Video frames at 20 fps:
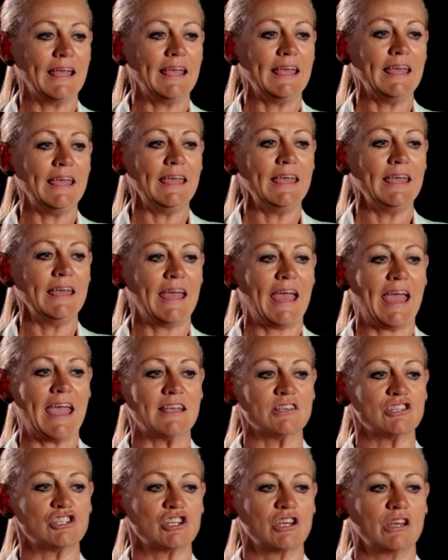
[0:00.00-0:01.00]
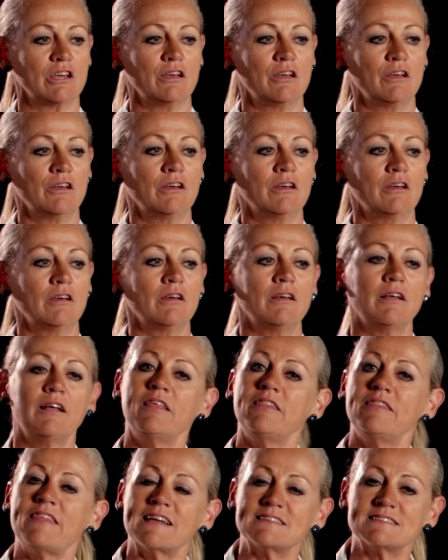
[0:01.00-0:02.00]
EH.
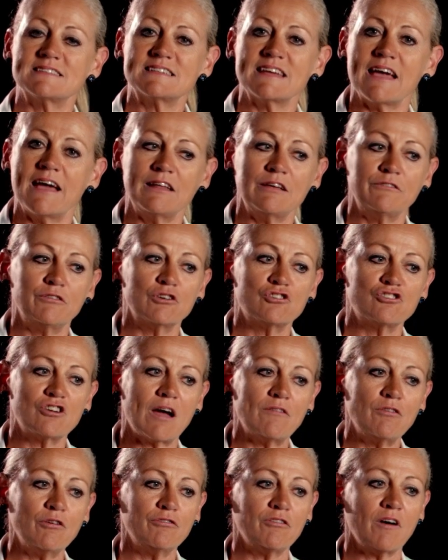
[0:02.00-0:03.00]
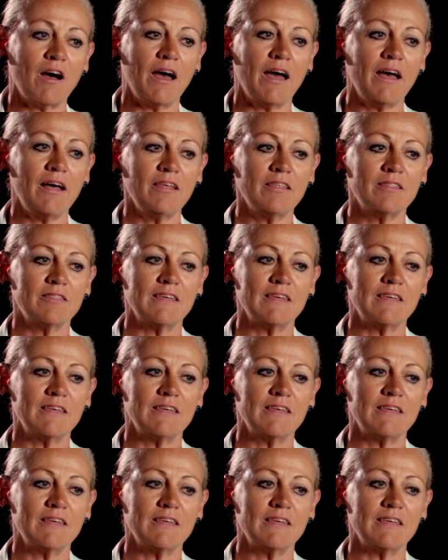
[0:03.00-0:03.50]
That's standing for travel via